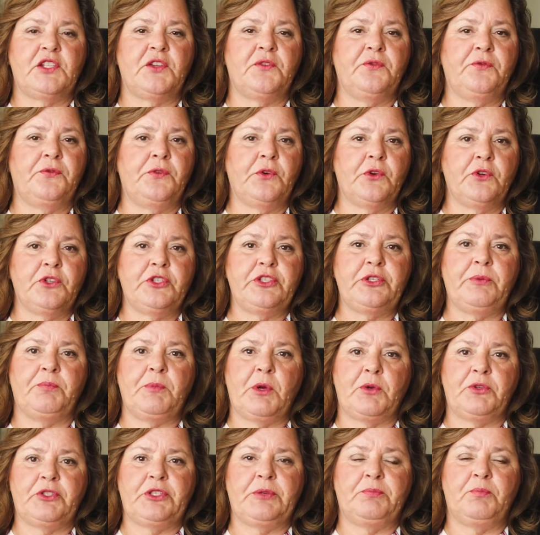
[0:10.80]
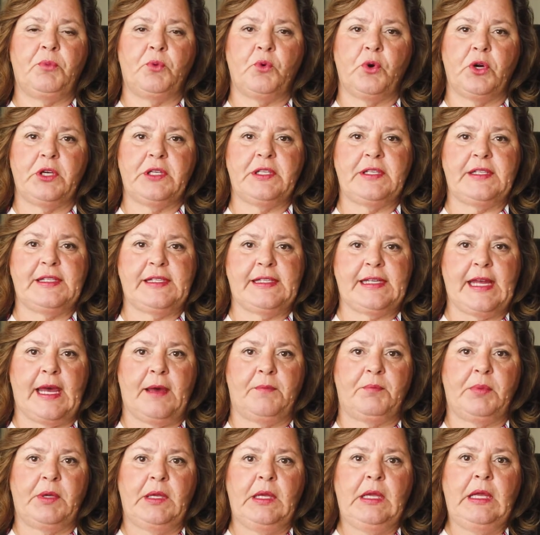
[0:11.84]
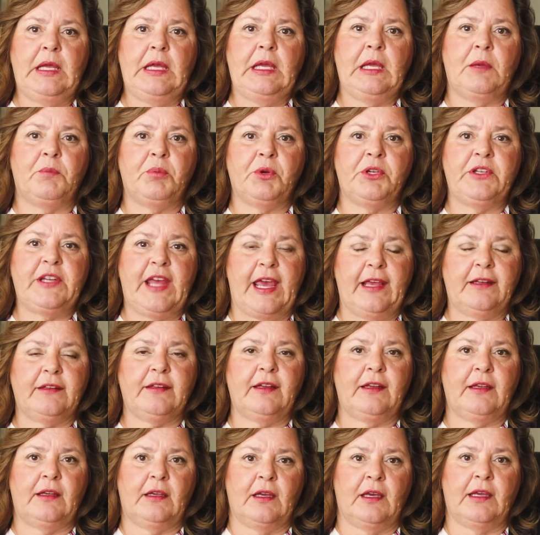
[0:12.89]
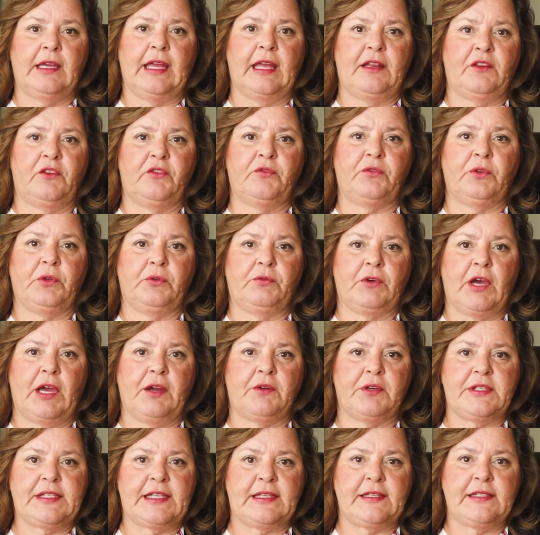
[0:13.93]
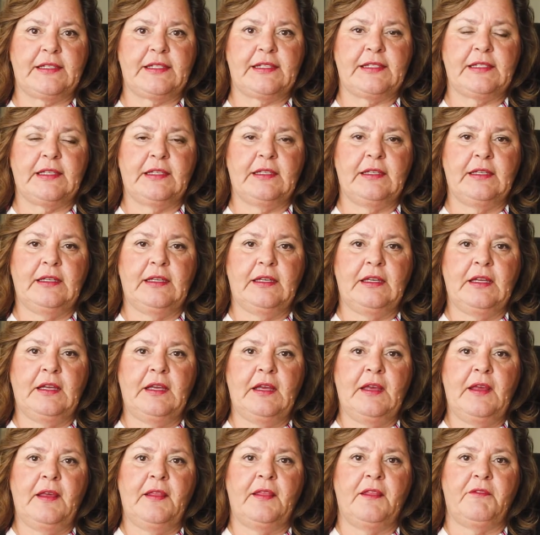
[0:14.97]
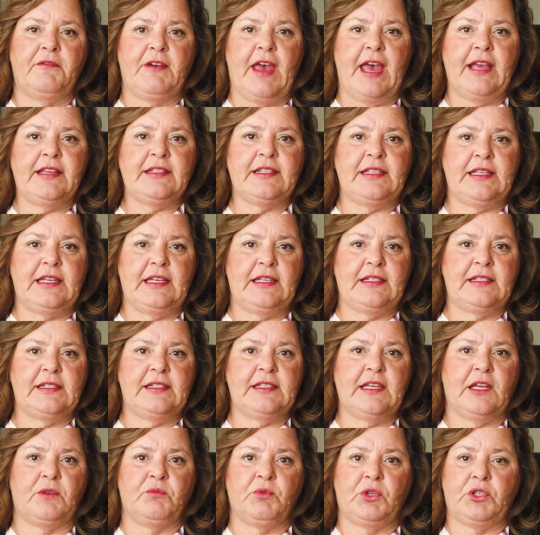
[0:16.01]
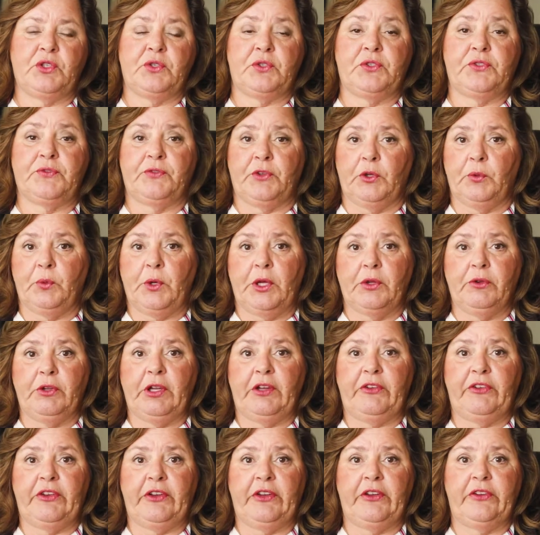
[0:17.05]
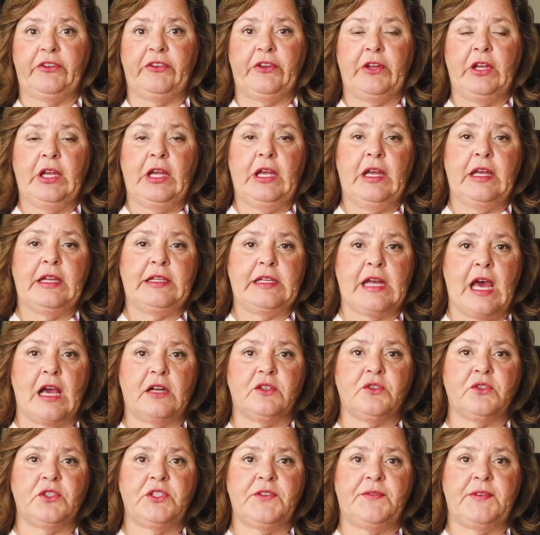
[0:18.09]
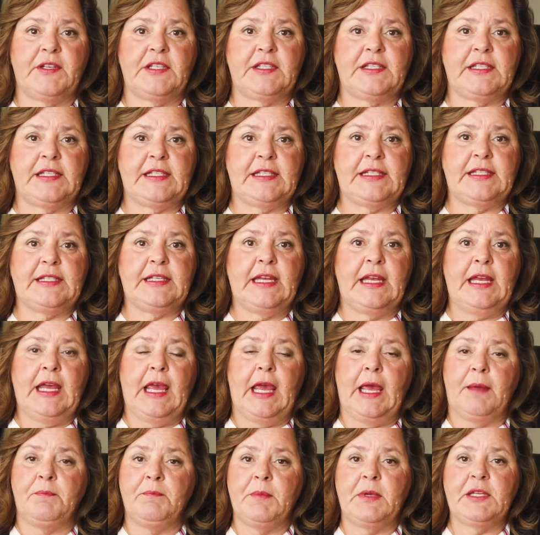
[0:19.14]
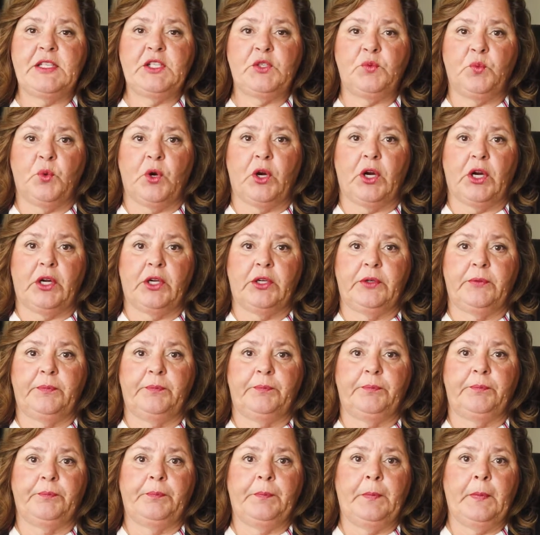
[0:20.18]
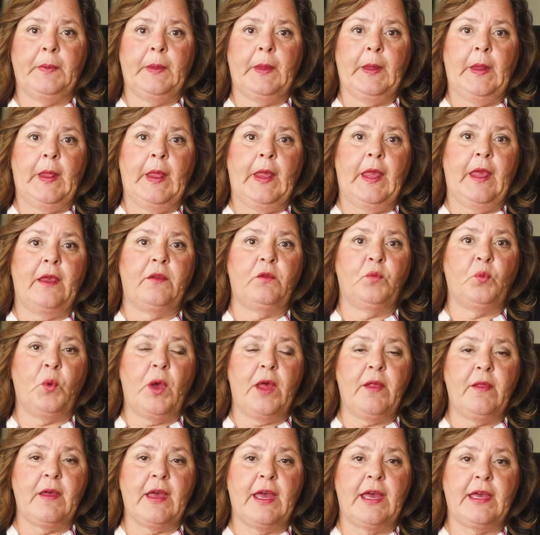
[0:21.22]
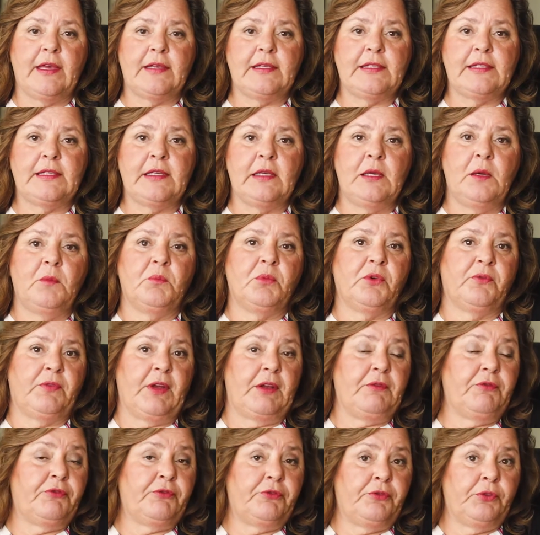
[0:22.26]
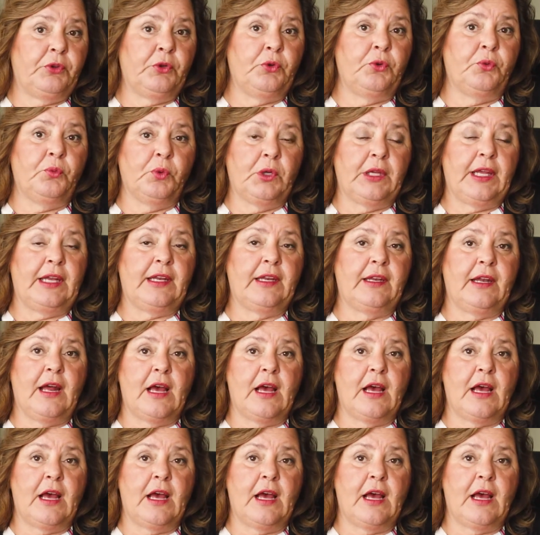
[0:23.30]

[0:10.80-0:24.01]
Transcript: the first and most important step in protecting against flu viruses. The vaccines can reduce flu illnesses, doctor's visits, and missed work, as well as prevent flu-related